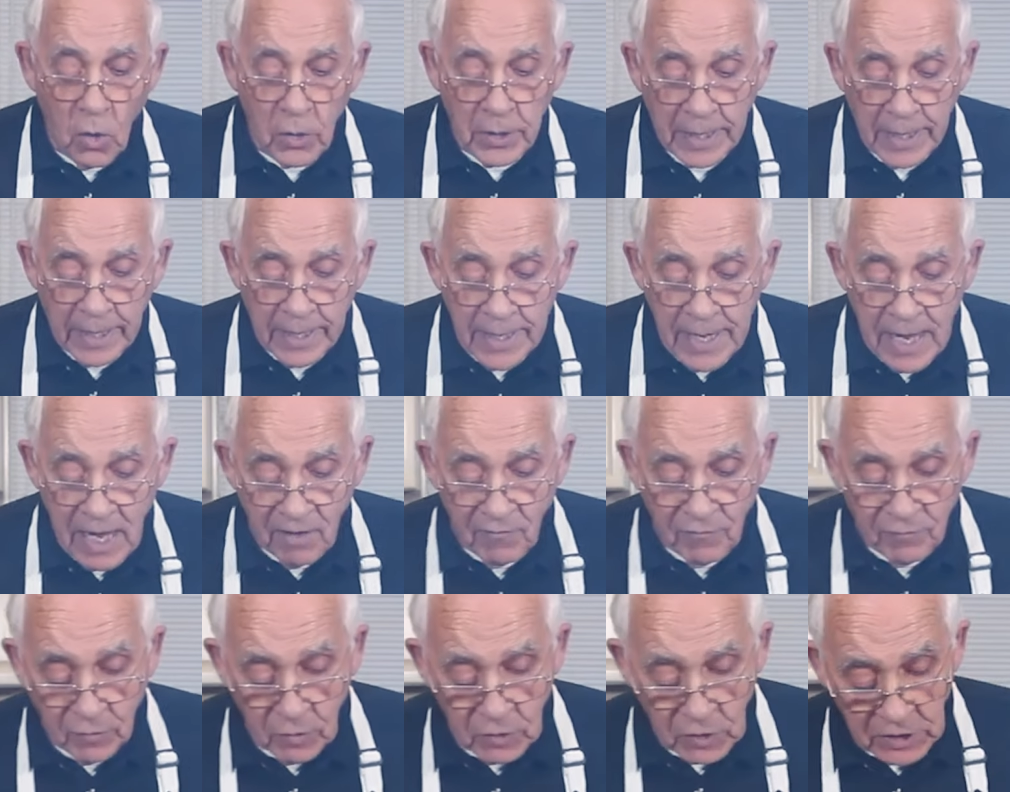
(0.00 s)
Okay,
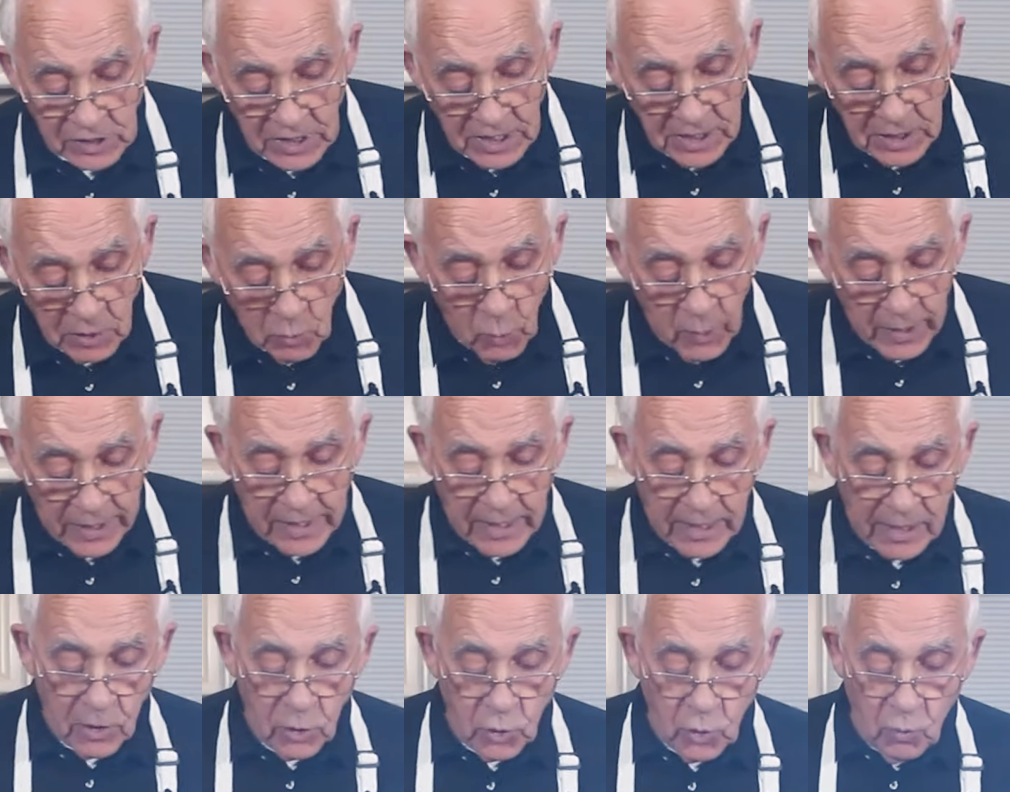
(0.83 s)
now first thing we
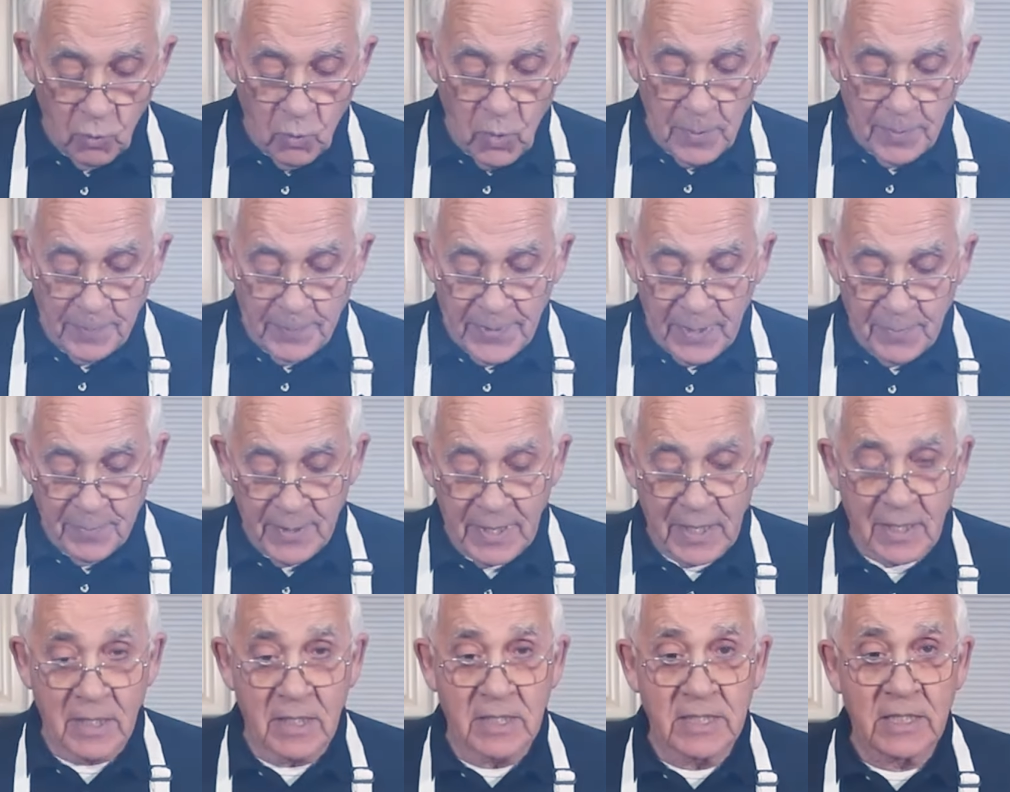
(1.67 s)
gotta do, we
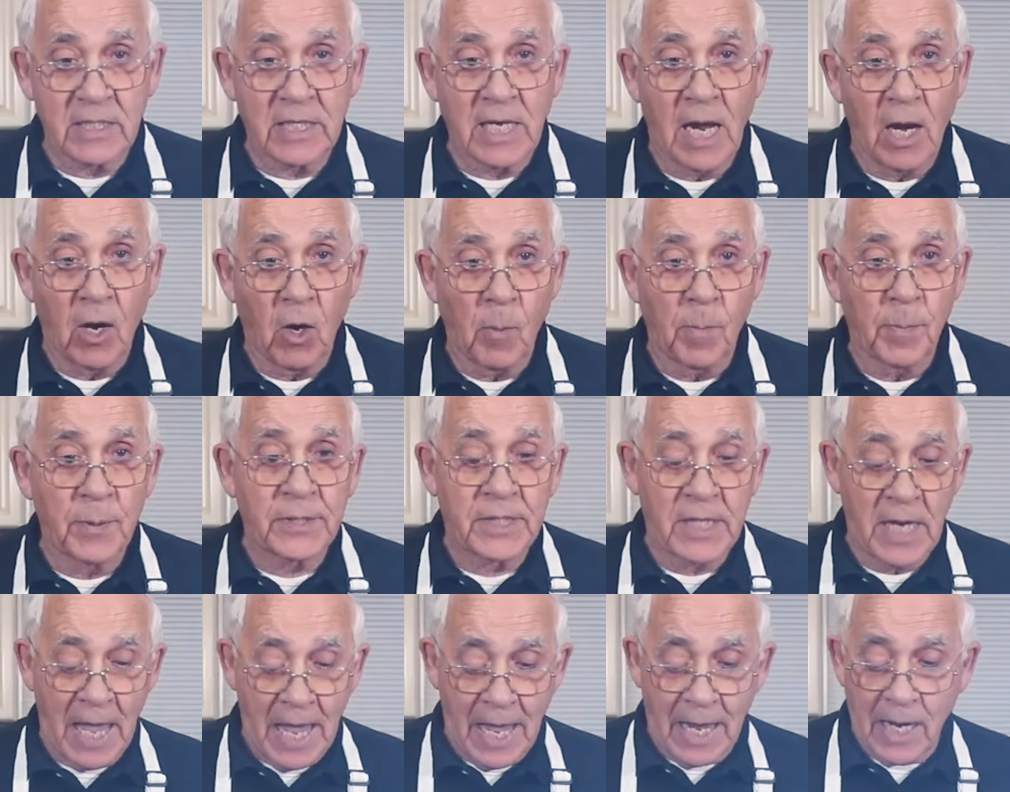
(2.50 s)
prepare the
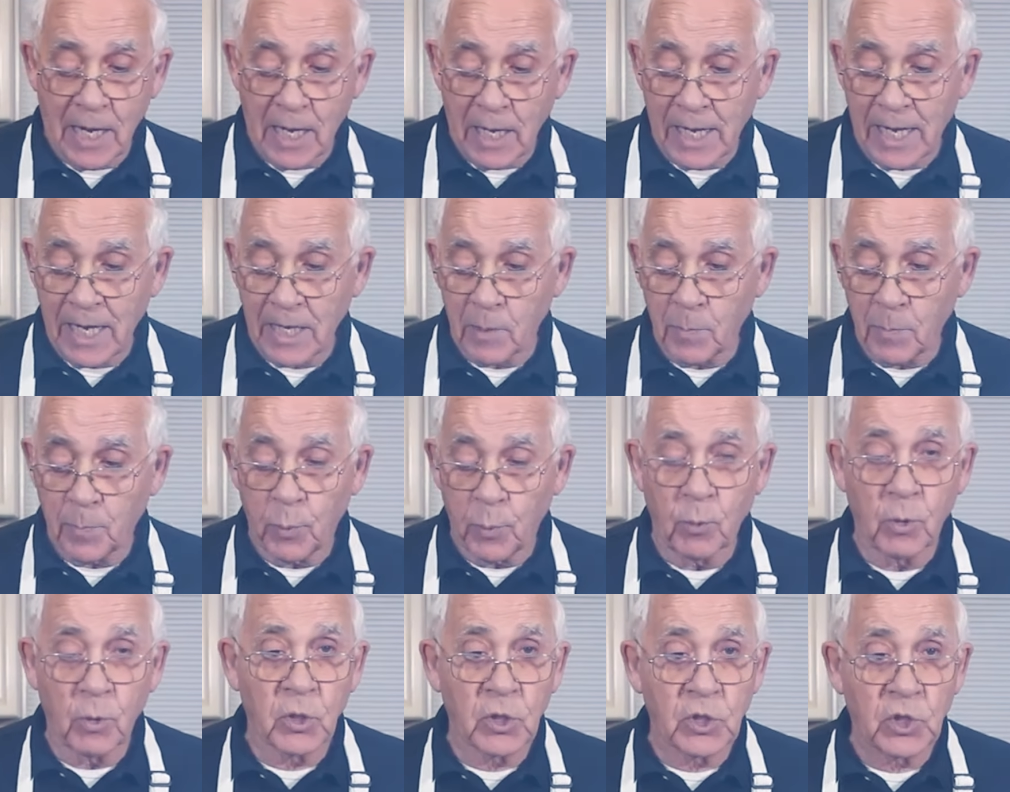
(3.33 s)
scallops, and I gotta
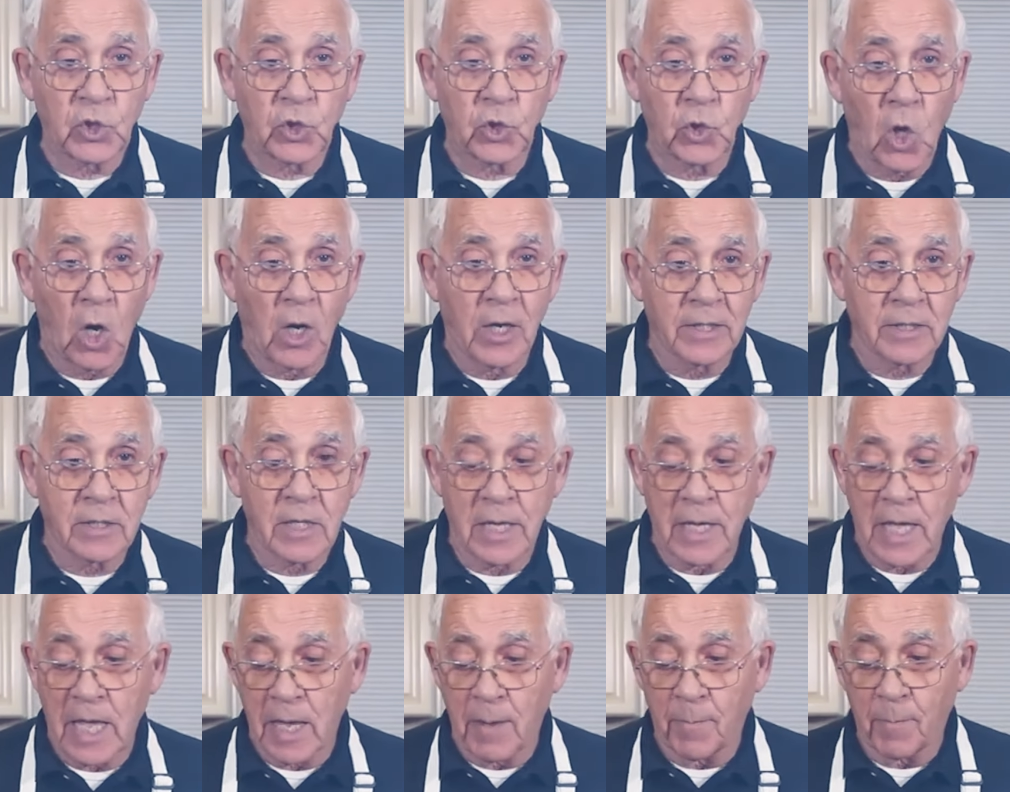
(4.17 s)
put
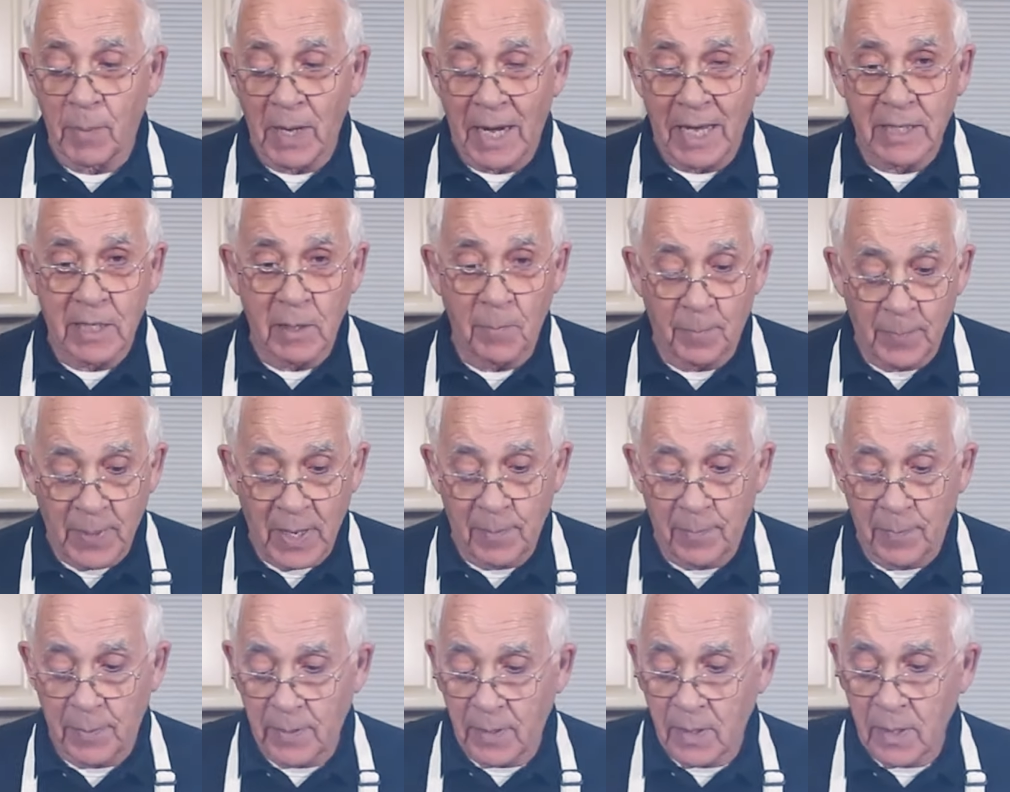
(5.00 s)
salt and black
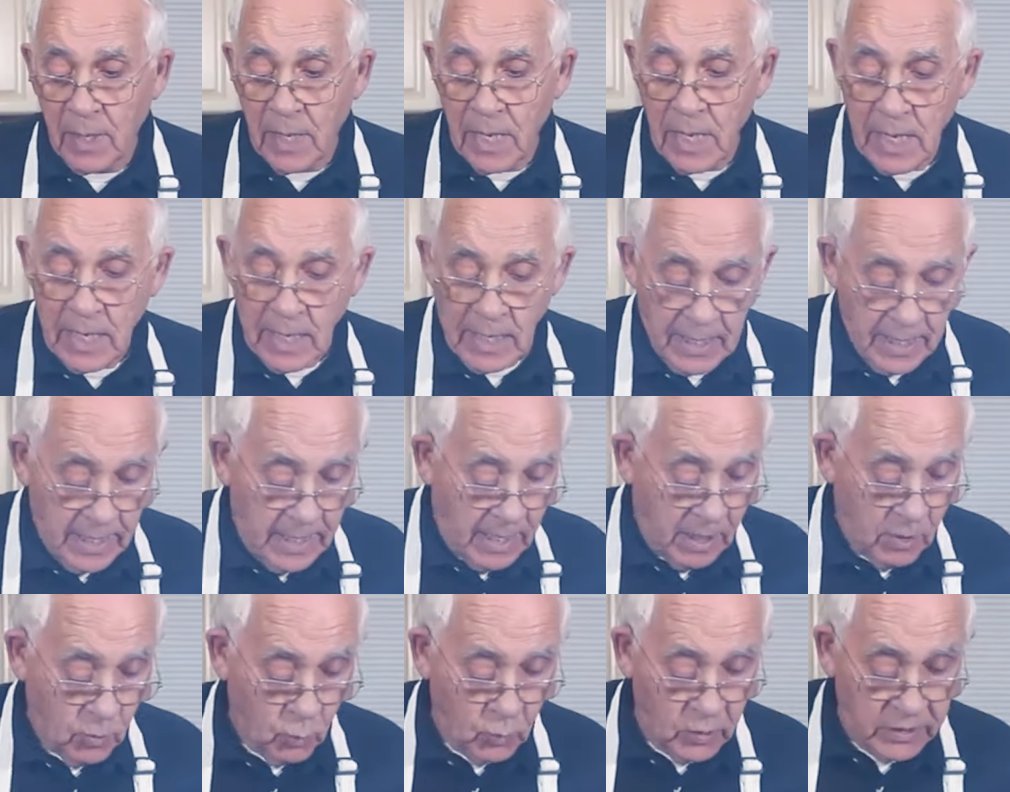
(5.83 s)
pepper.
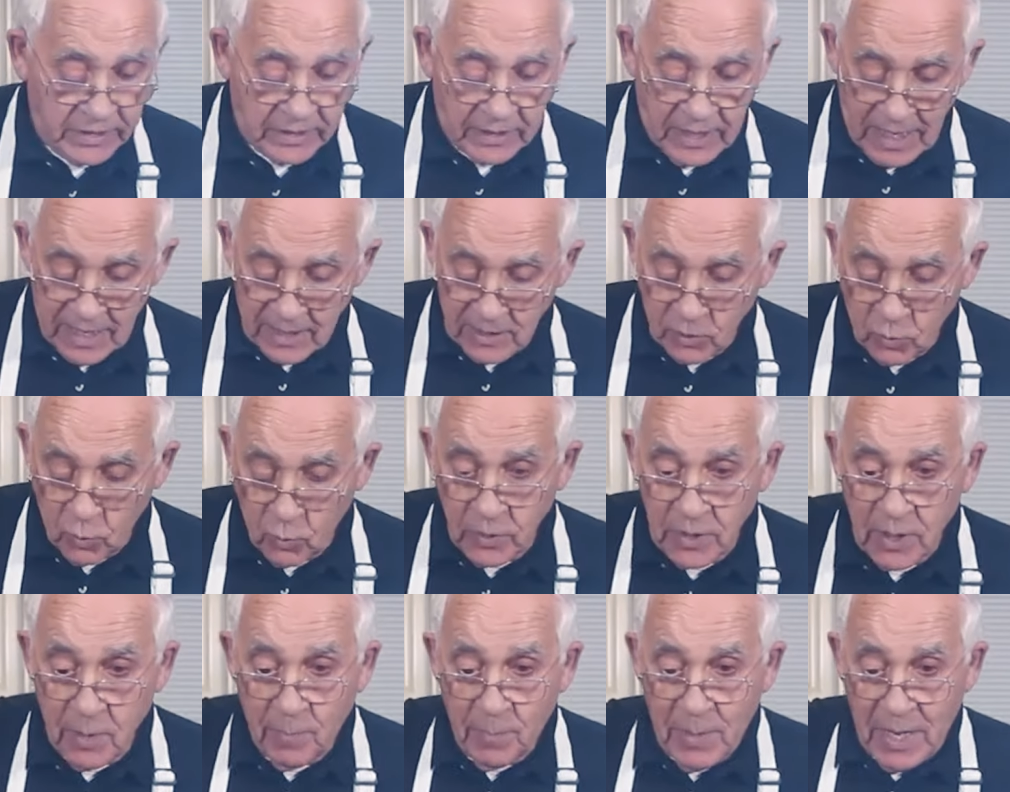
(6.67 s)
Now we start
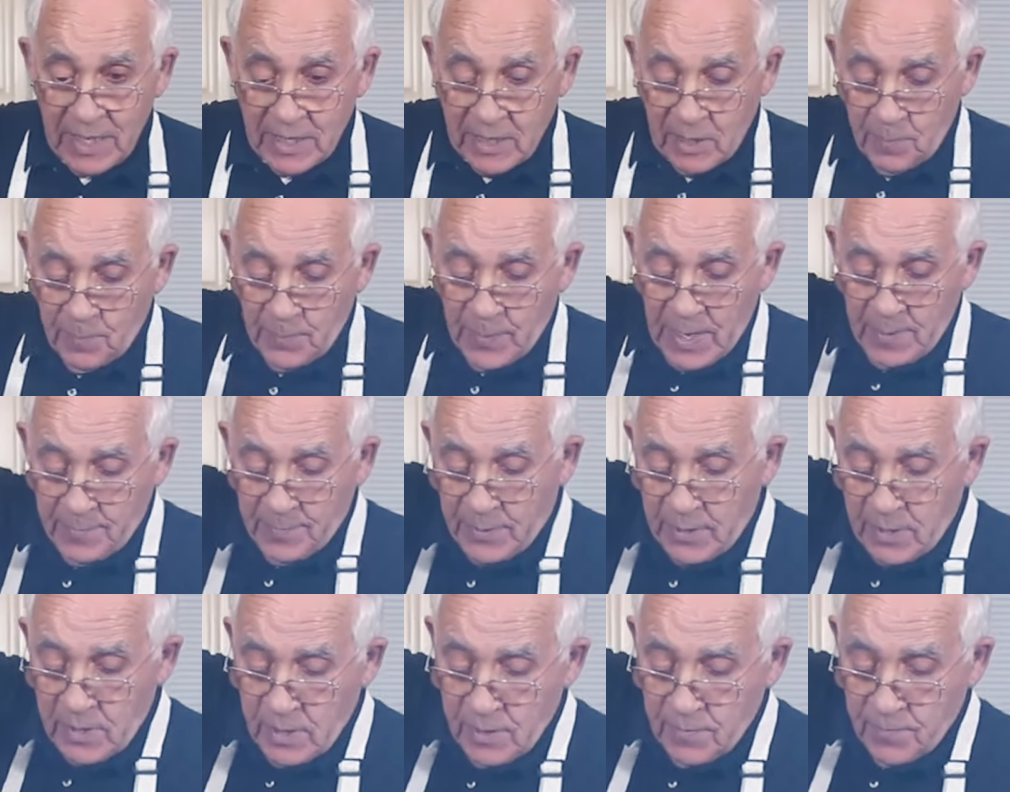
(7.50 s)
with the black
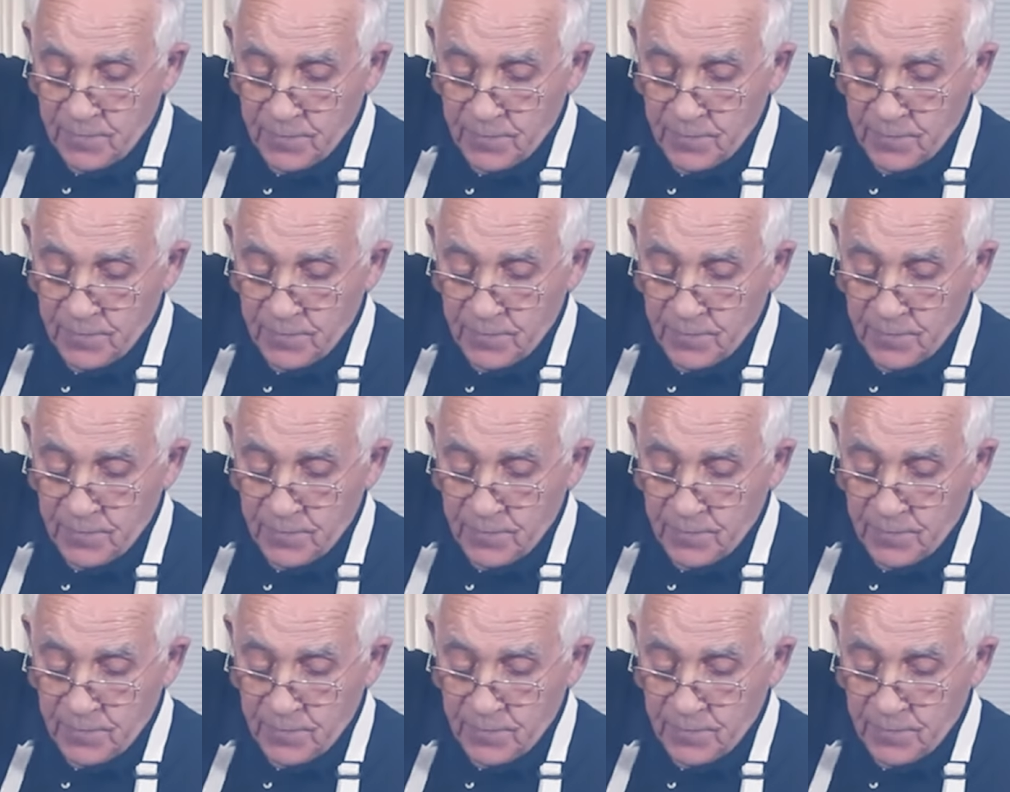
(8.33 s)
pepper.